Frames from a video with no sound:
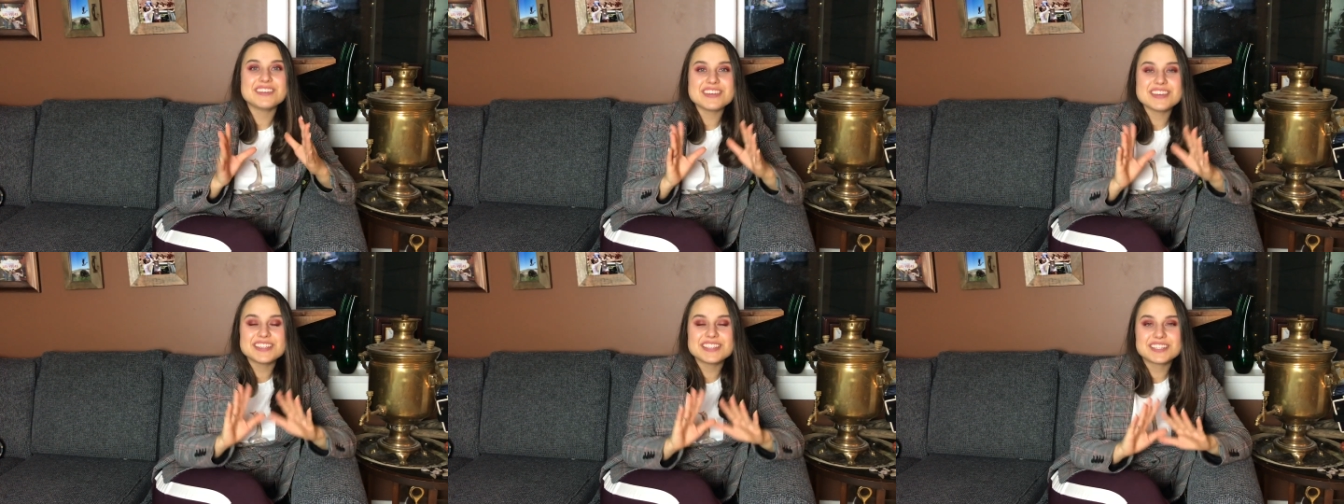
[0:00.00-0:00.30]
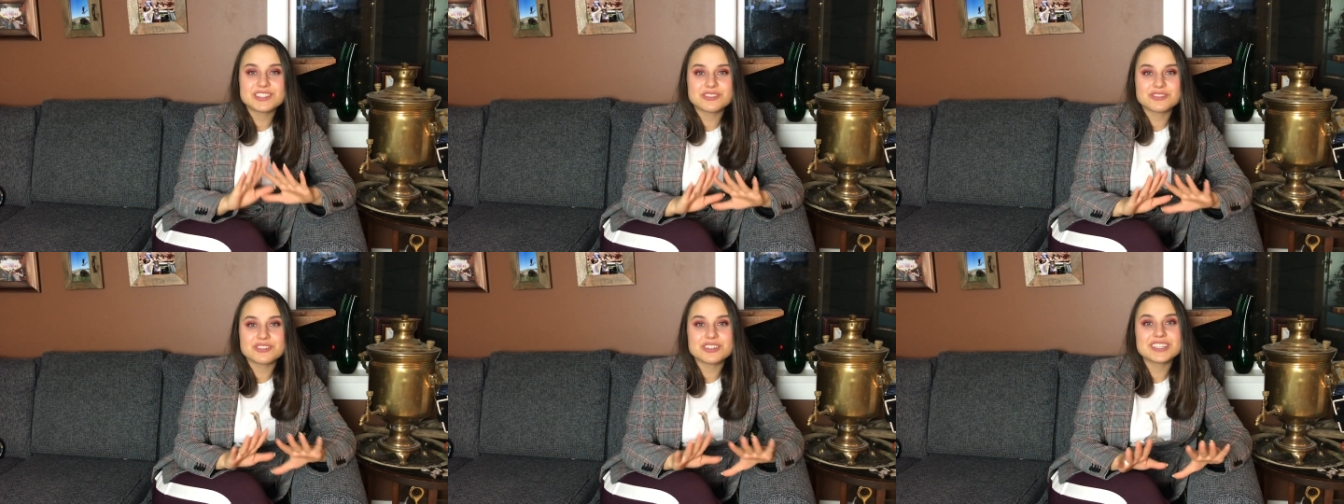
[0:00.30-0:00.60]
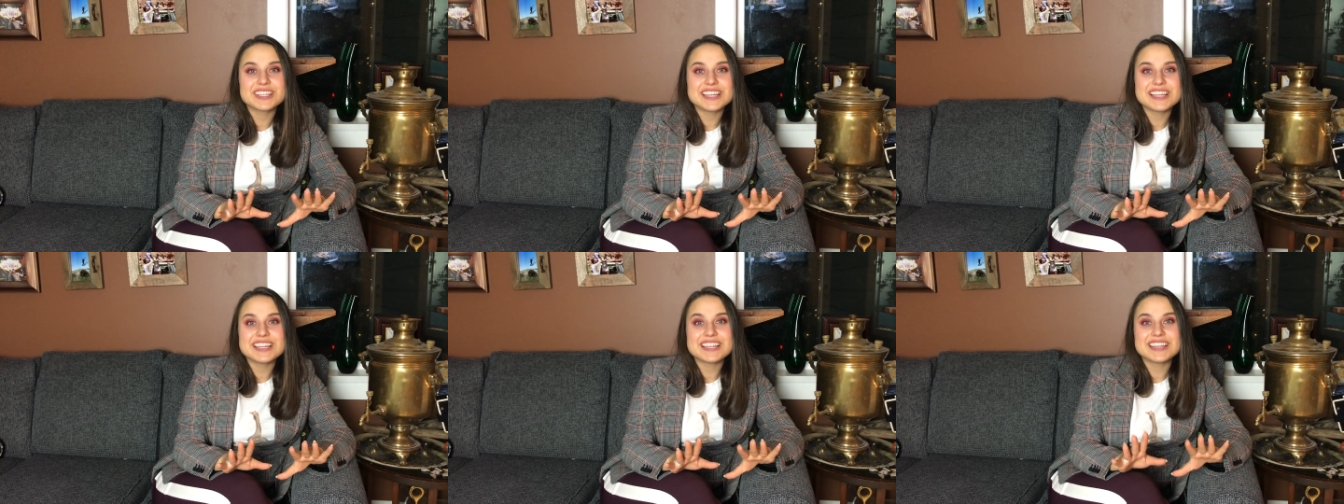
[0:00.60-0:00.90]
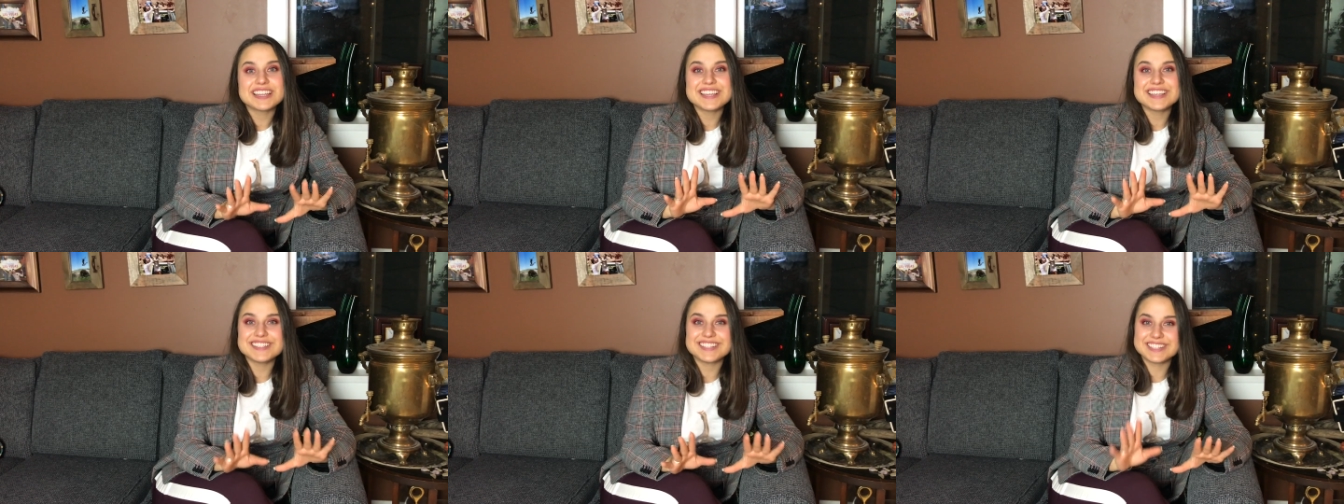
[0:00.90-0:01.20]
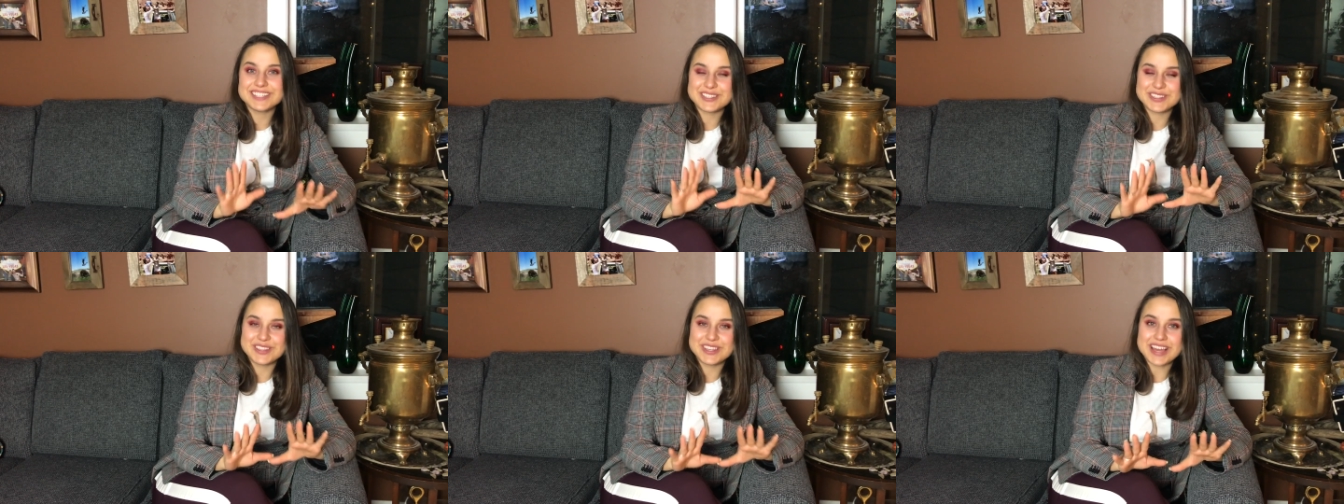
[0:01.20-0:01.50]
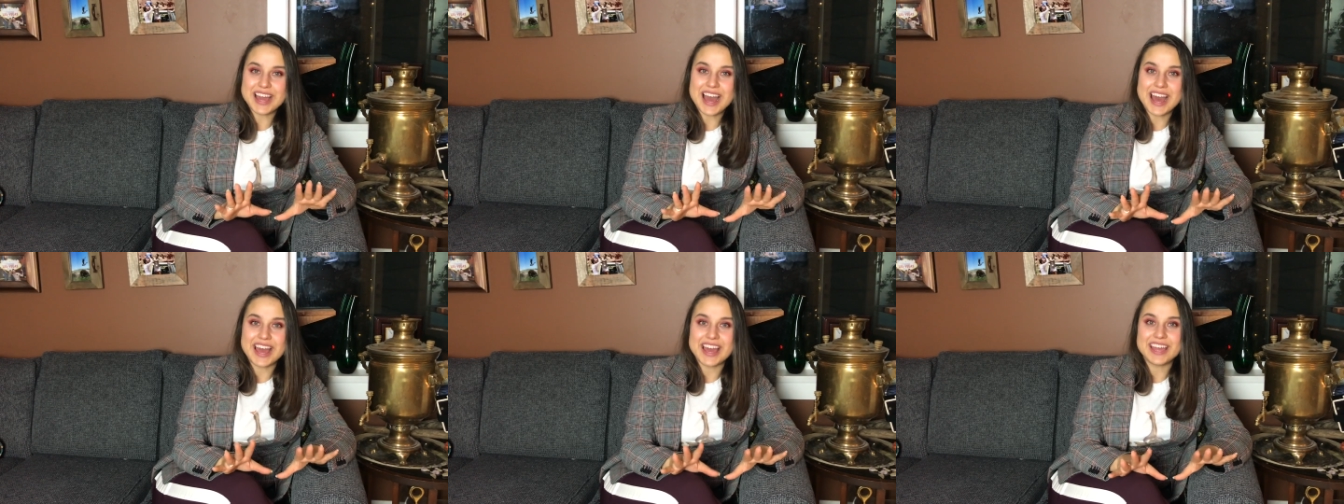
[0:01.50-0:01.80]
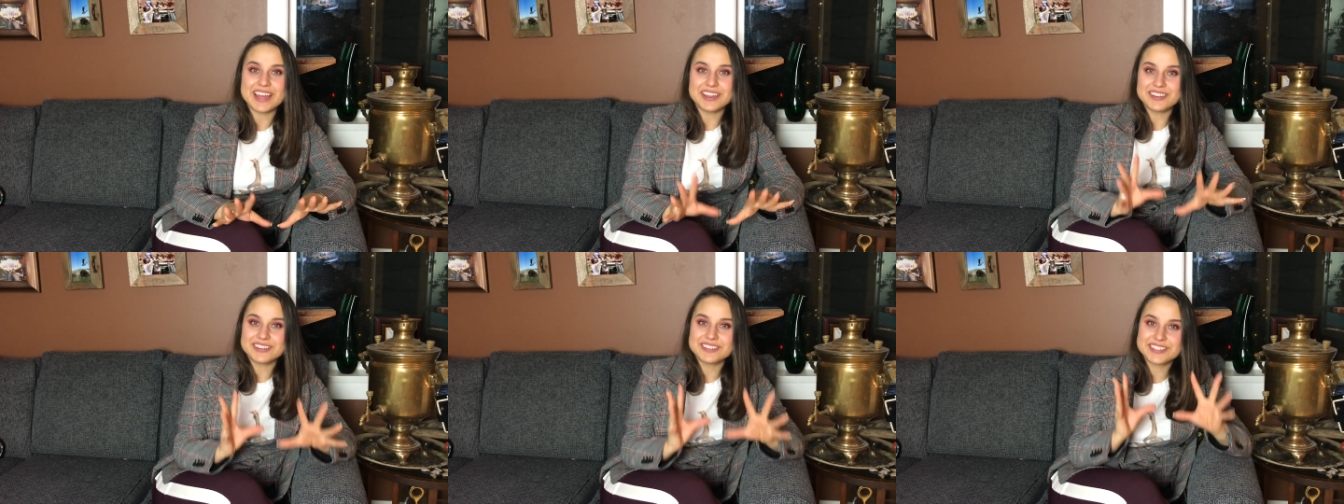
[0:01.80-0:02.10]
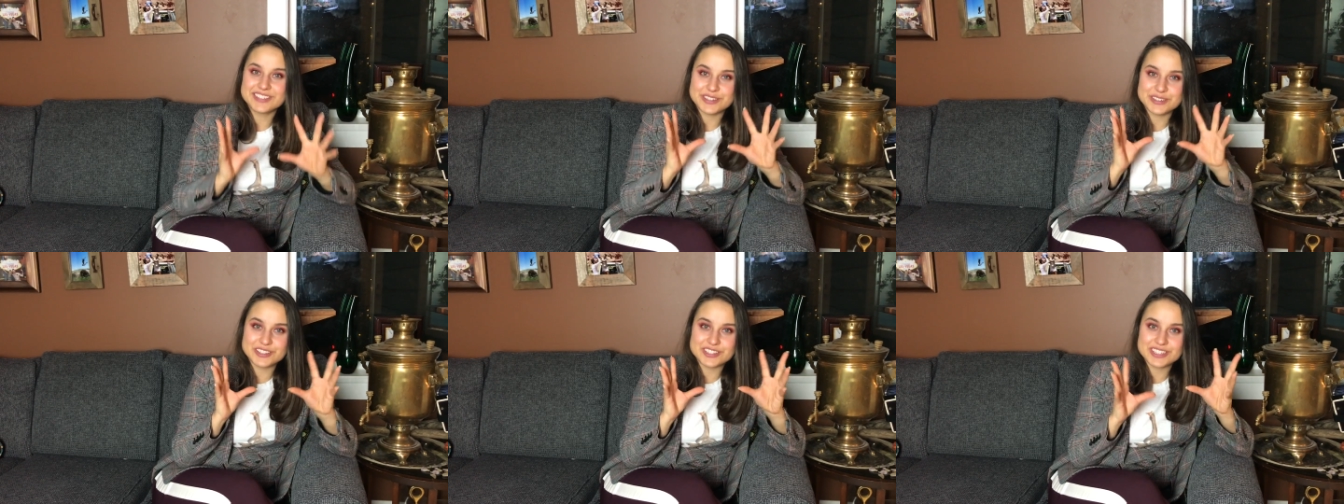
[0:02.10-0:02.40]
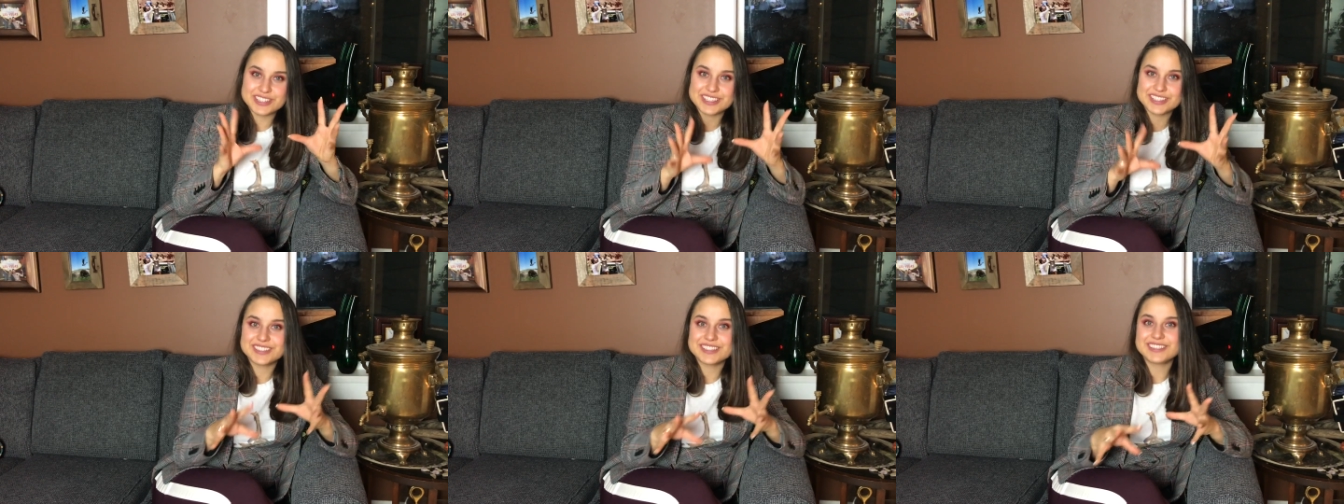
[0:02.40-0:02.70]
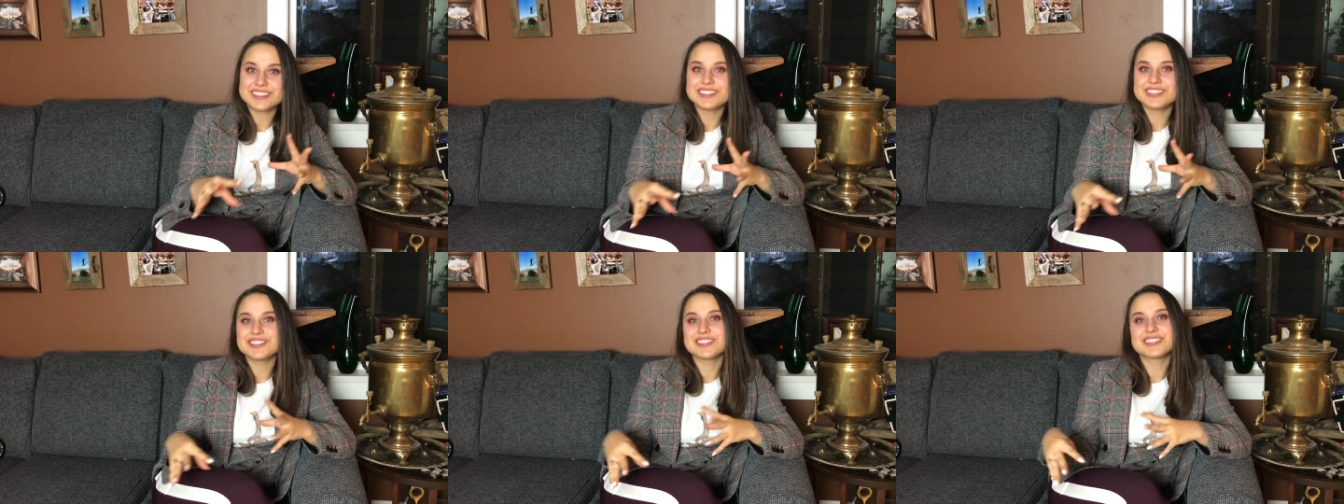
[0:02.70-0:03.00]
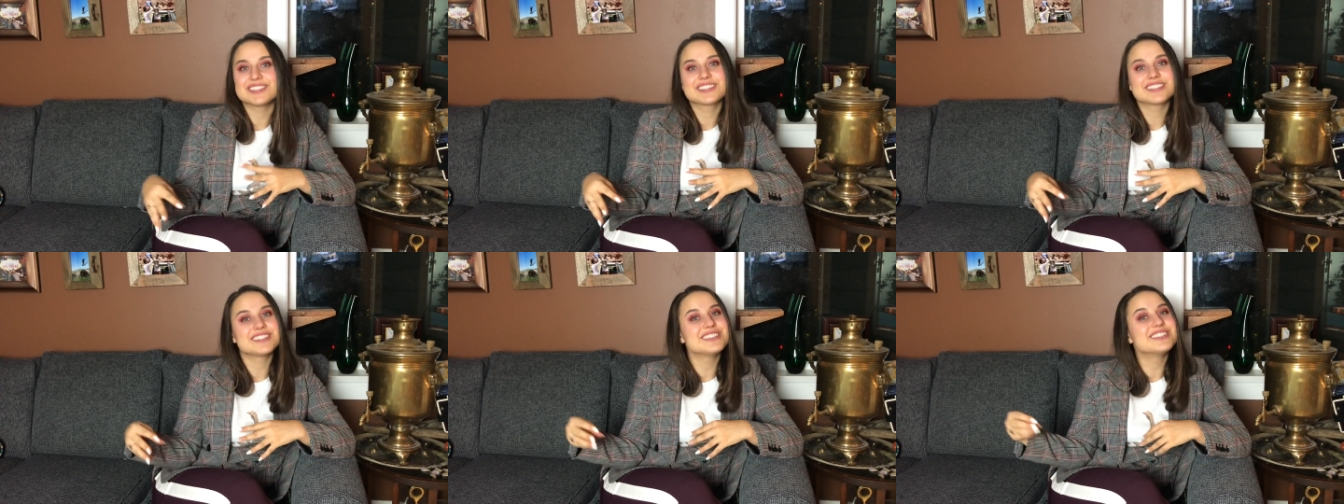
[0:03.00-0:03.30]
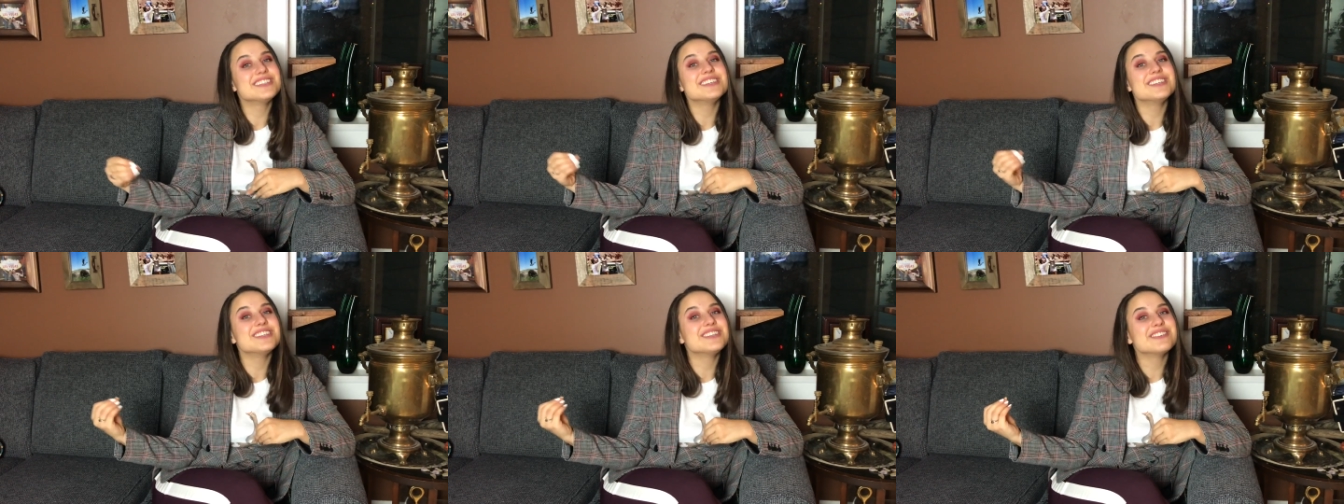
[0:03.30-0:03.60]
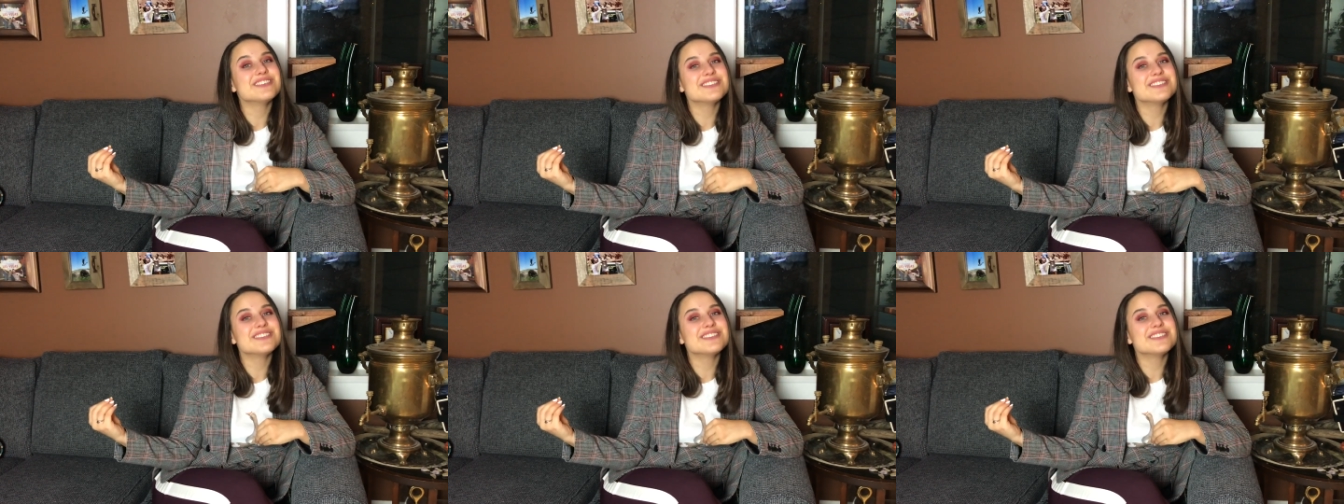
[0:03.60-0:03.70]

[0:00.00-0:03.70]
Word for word: It's really easy to the eye to just continue.